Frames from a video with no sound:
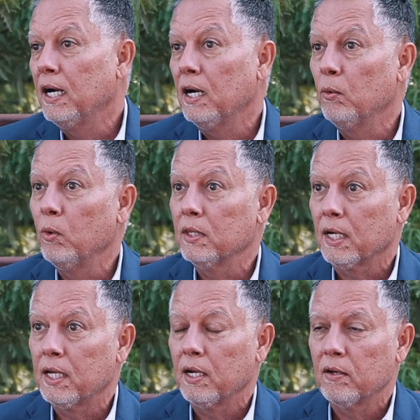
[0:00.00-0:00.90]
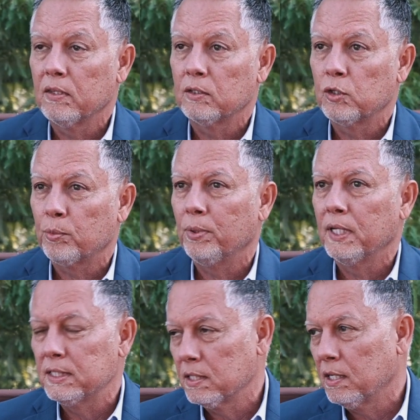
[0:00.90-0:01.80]
with the care that took
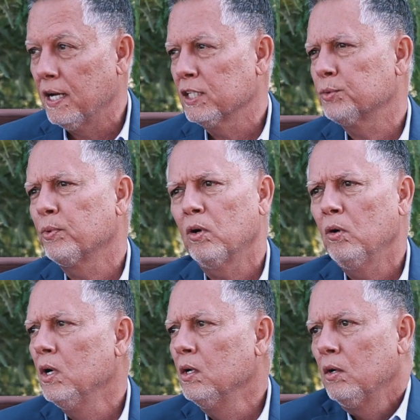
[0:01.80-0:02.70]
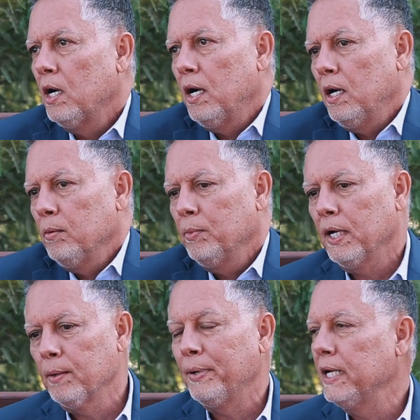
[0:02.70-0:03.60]
place in the hospital.
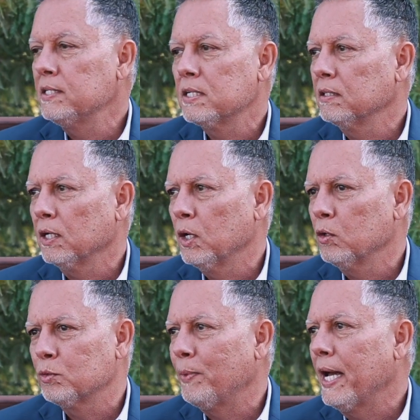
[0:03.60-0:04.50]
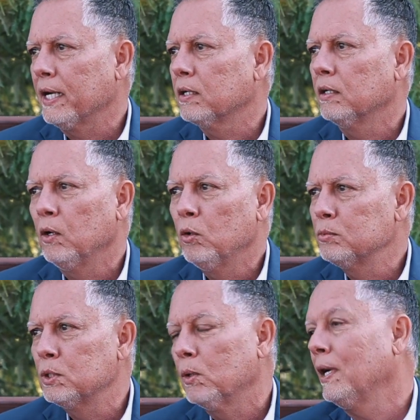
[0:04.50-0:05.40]
But a patient that goes back home
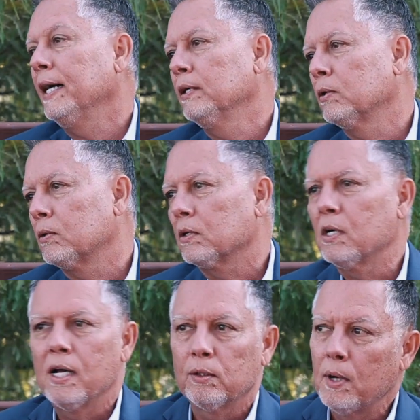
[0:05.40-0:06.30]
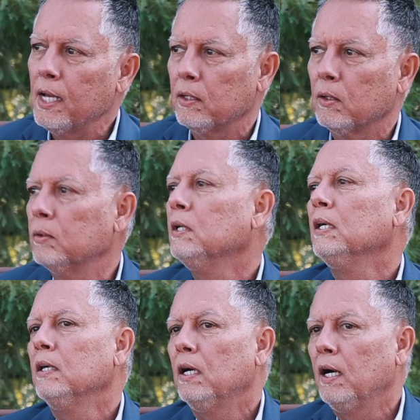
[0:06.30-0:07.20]
to Ohio or Colorado,
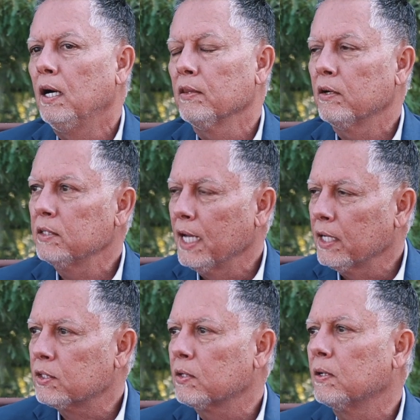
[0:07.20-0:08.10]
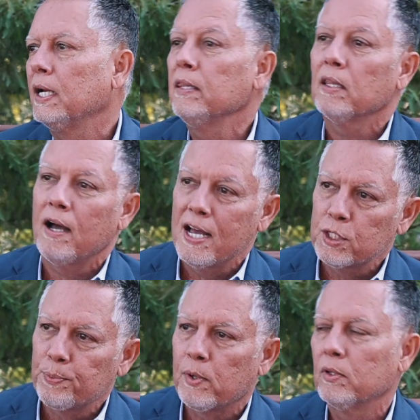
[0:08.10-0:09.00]
their doctor and the
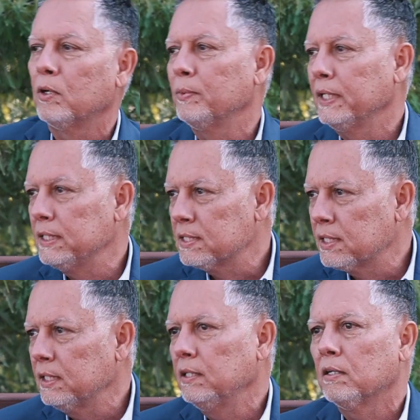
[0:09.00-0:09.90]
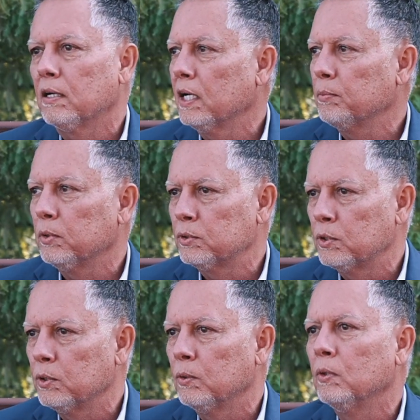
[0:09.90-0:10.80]
hospital they're being seen are able
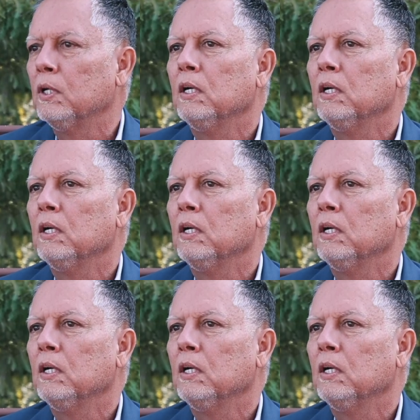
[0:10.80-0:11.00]
to